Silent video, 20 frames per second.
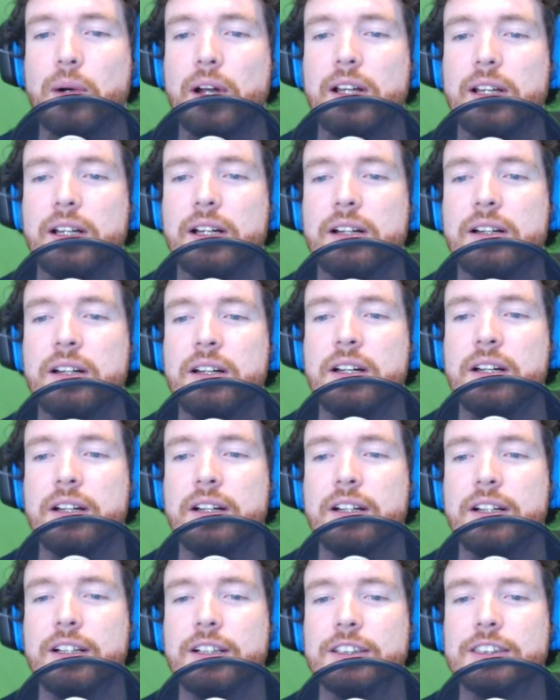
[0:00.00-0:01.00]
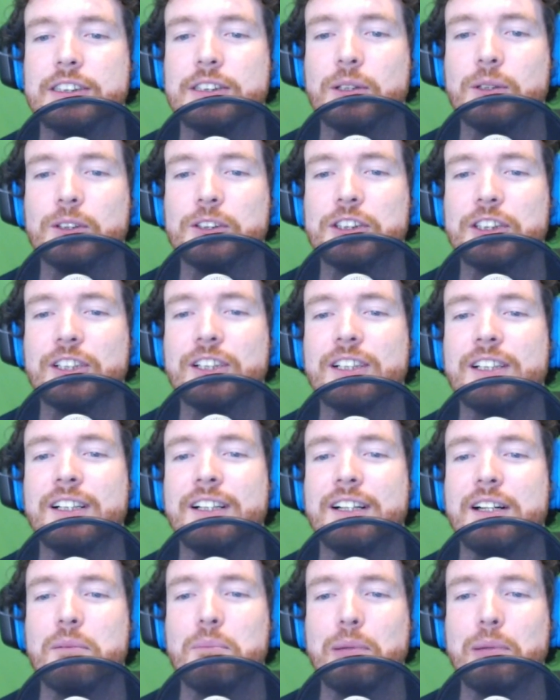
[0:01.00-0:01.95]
Umbrella soldier.